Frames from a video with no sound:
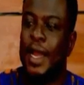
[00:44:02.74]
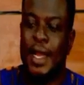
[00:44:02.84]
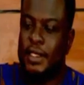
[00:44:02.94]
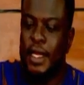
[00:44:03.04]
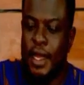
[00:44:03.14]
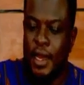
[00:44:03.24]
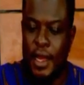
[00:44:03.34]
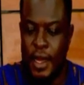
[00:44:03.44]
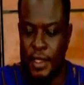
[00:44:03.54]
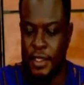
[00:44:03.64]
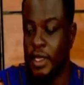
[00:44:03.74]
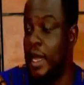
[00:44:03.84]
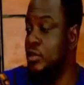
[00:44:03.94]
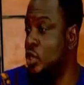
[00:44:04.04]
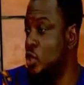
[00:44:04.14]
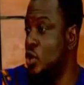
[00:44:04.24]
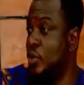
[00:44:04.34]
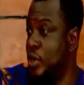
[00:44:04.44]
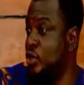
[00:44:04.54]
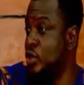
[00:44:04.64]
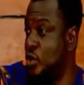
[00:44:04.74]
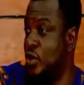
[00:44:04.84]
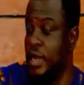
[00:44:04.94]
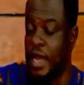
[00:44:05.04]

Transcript: And I said earlier, just to corroborate your story.